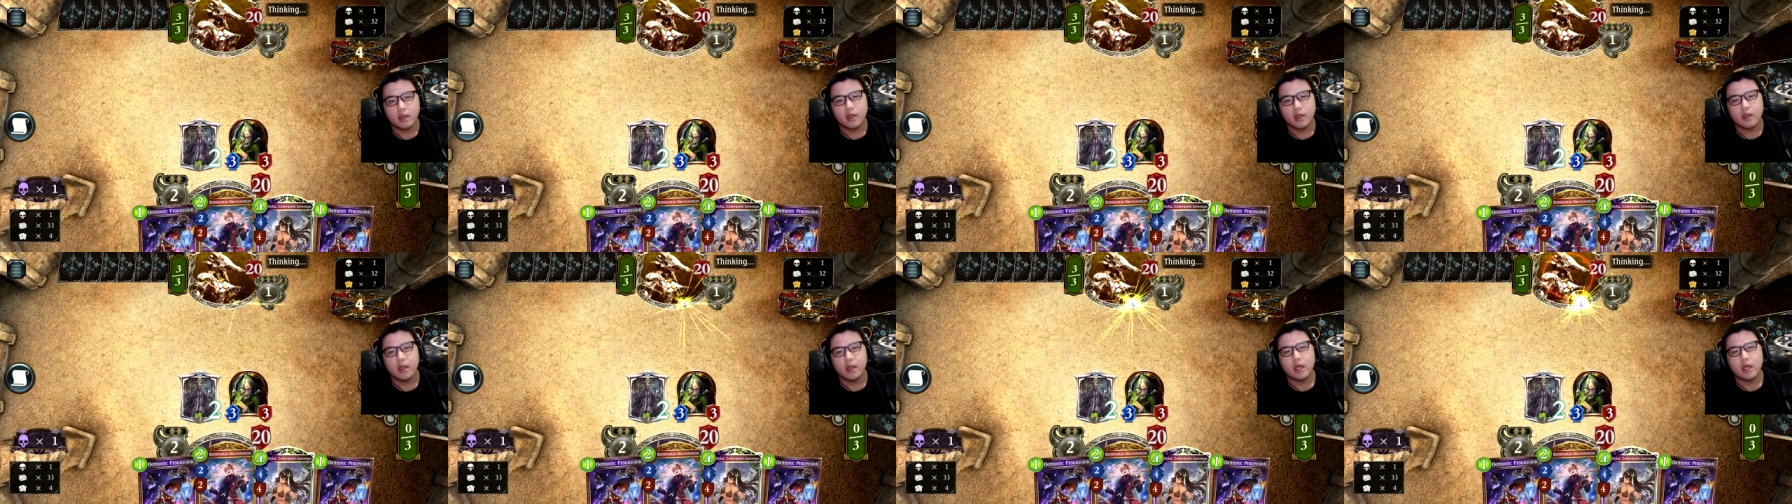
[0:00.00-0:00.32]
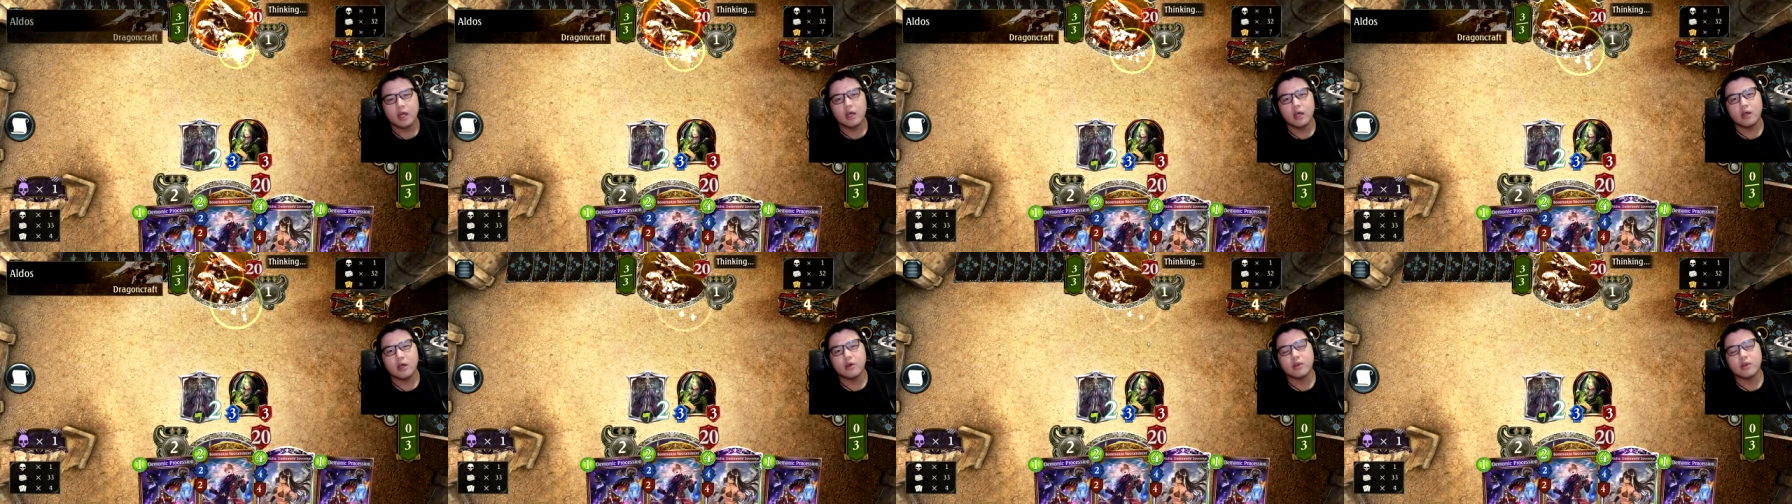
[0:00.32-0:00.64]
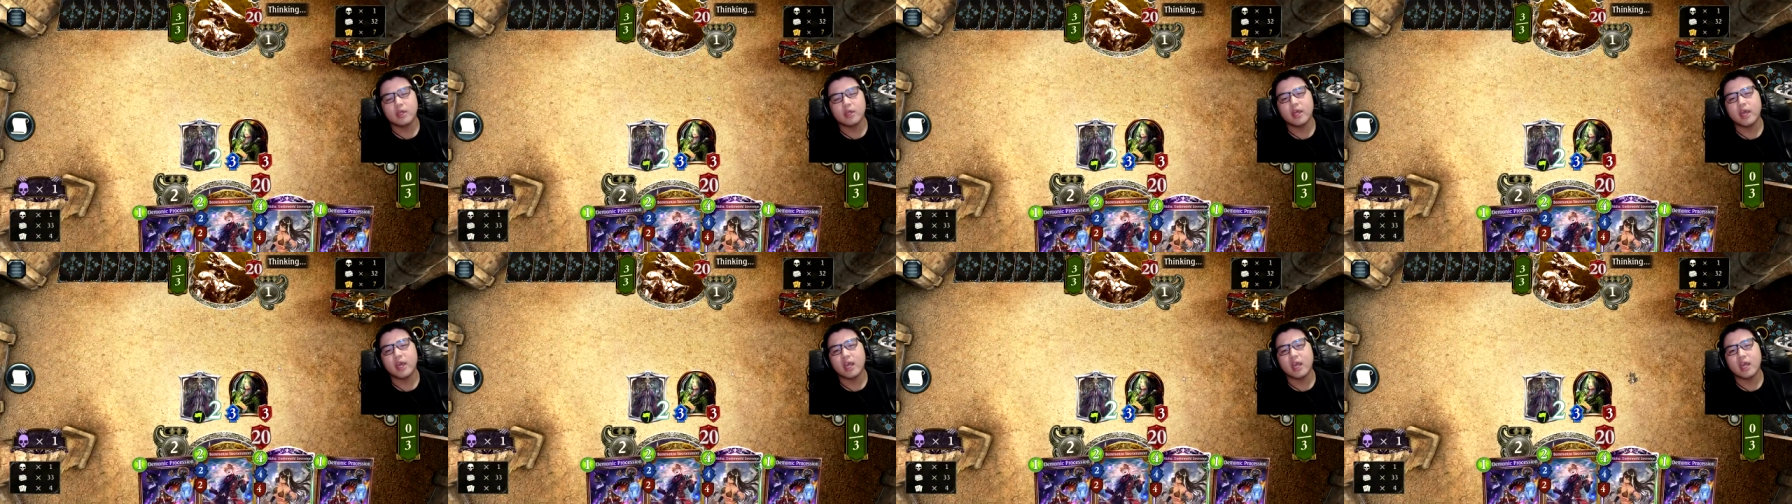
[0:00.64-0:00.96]

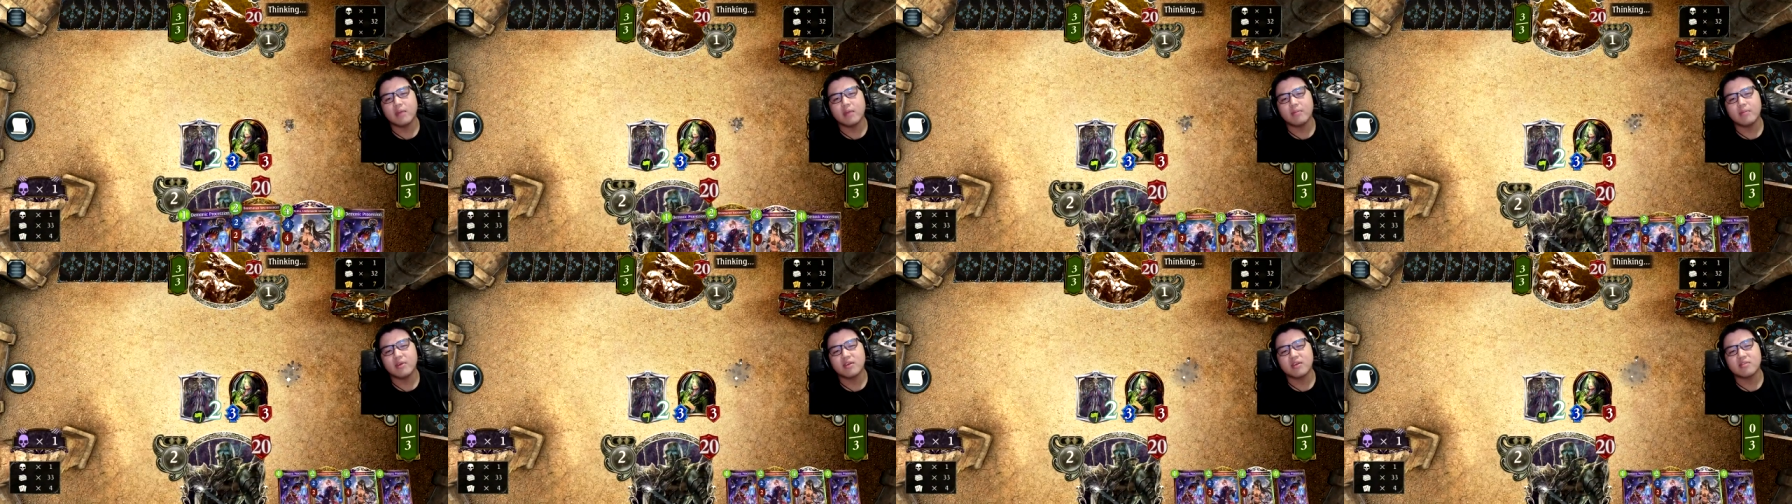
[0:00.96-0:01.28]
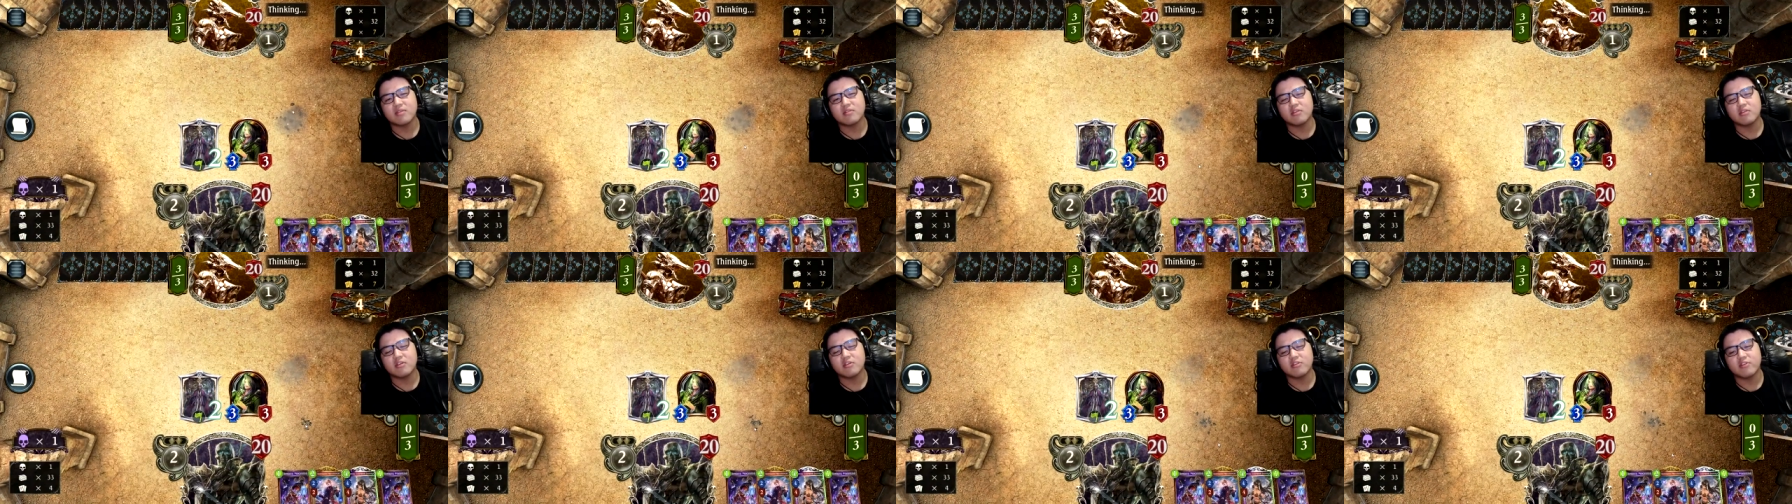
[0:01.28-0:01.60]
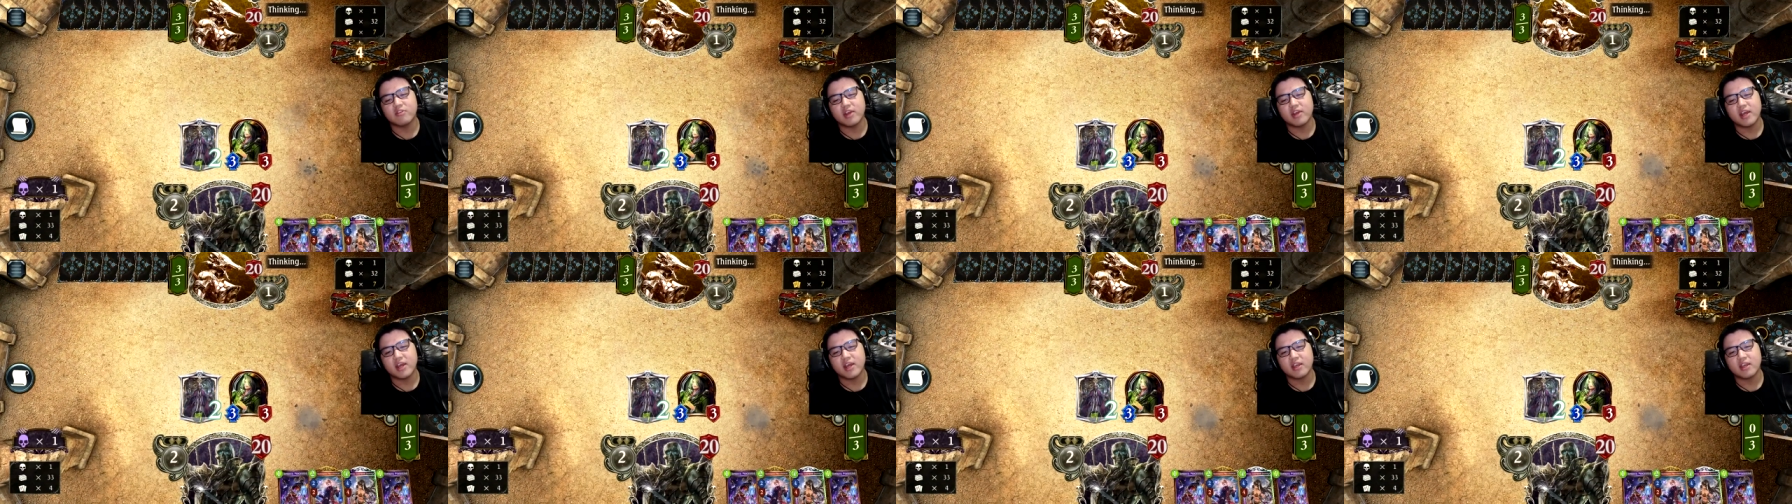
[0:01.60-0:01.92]
Okay, Mr.
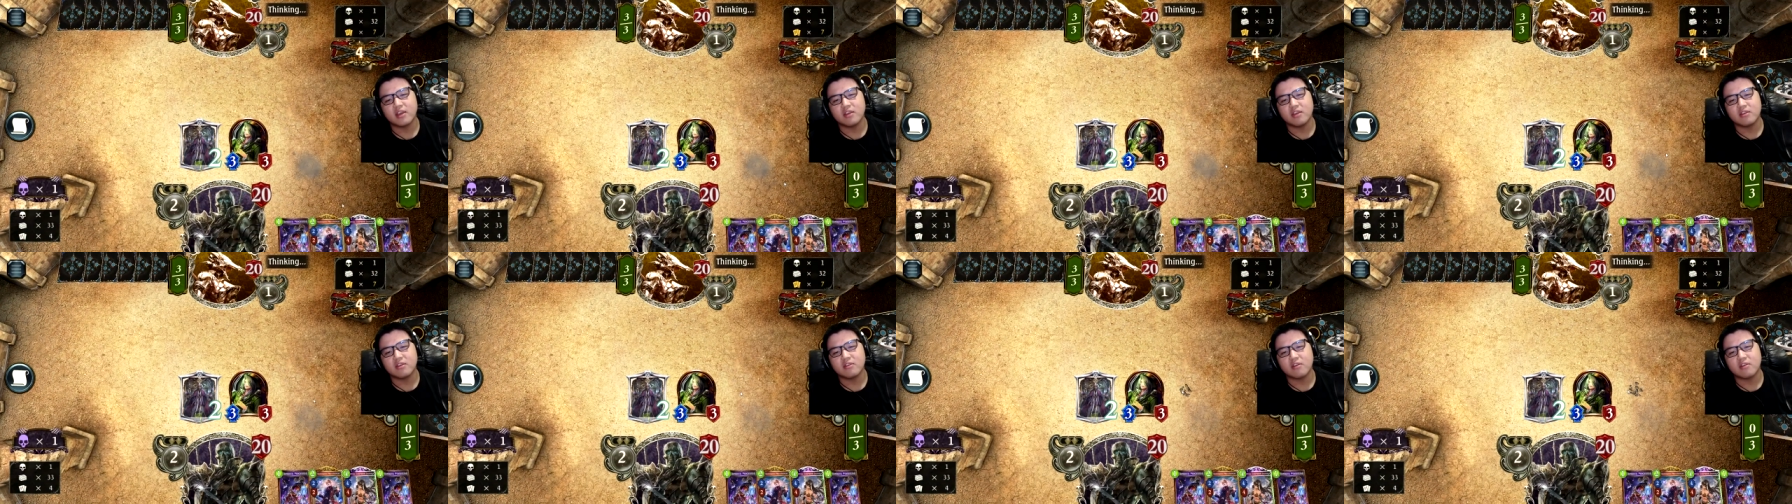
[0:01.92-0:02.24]
Dragon,